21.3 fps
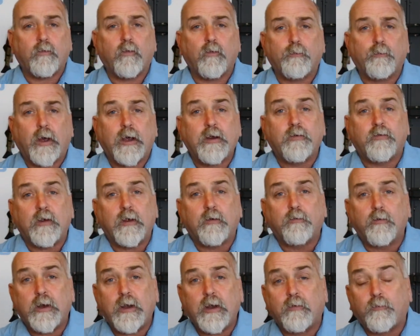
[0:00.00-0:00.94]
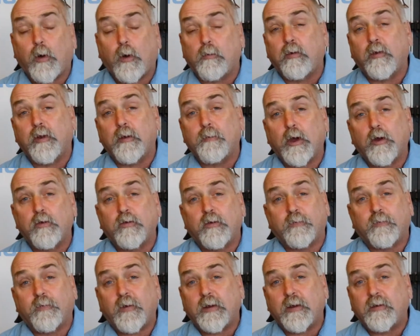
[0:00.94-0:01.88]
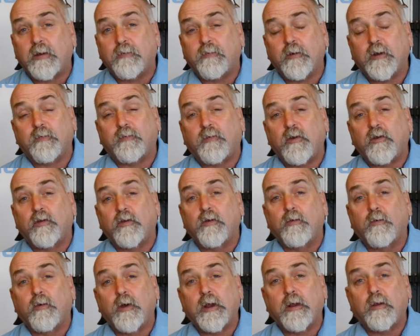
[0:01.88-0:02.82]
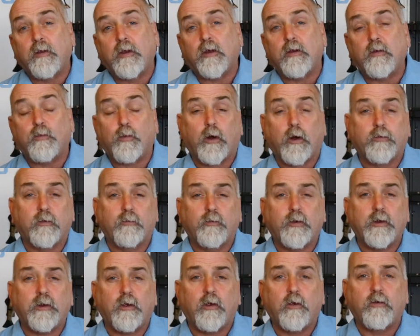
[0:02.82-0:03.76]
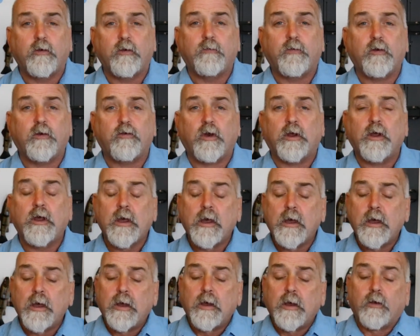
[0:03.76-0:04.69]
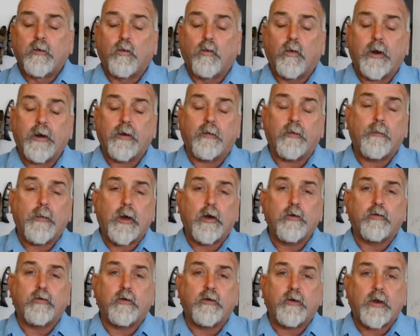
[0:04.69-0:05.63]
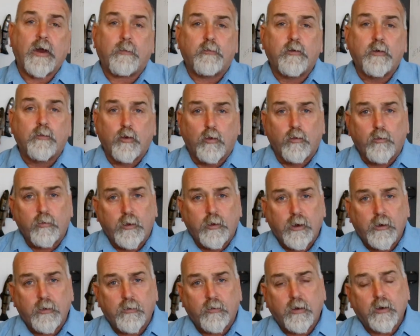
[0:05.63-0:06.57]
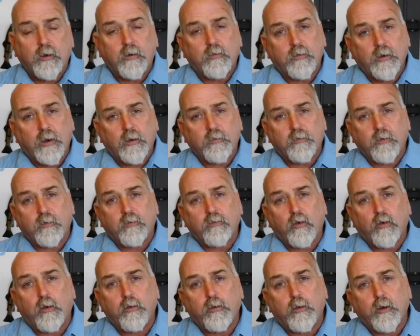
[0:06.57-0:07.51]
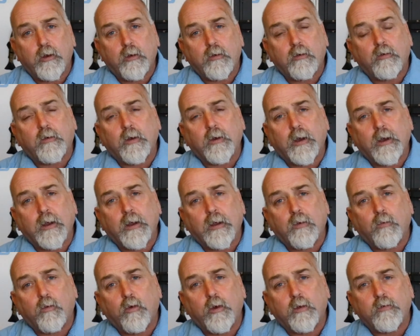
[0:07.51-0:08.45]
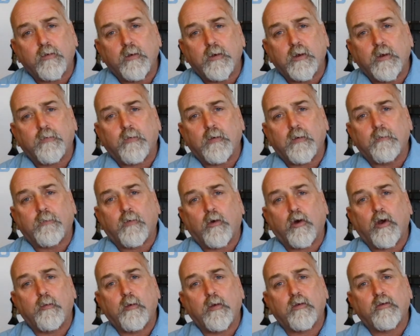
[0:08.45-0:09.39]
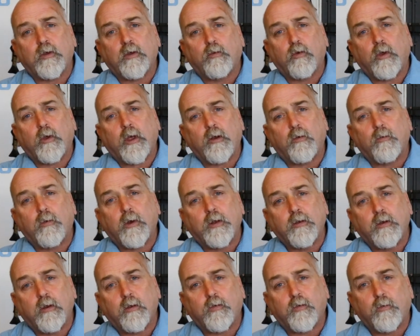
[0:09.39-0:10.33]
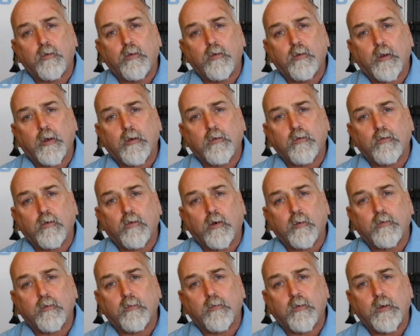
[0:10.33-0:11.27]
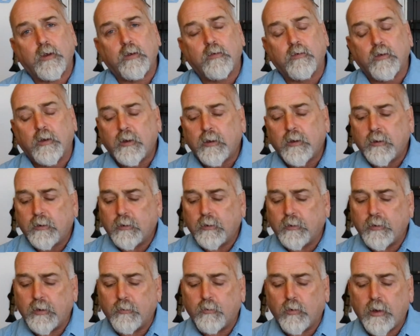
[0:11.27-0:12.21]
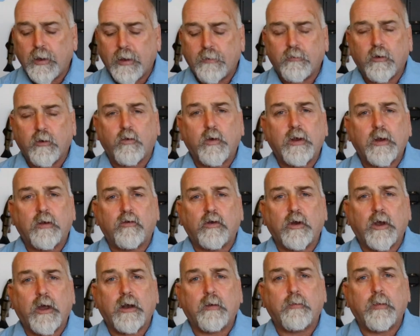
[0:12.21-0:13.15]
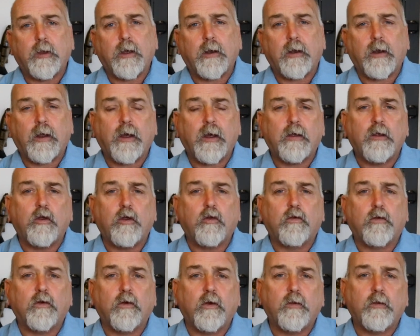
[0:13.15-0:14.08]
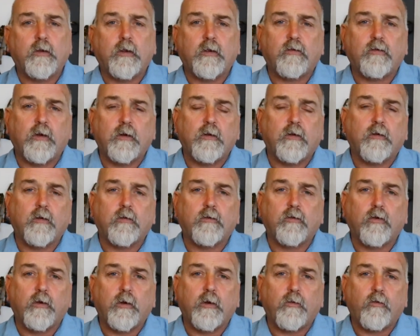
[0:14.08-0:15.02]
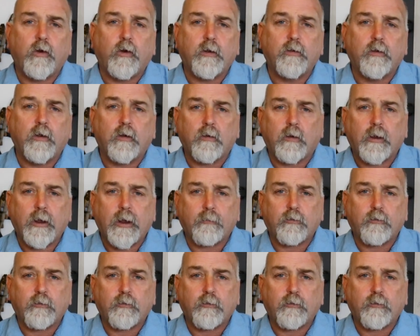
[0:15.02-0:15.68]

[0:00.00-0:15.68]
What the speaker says: basic rigs, probably the most effective and efficient rig that you could possibly use in fishing. One of the most adaptable, you can adjust it so that it works in different environments. So we're going to run you through those types of things, and then we'll have a quick chat about how you turn this into the sort of rig that'll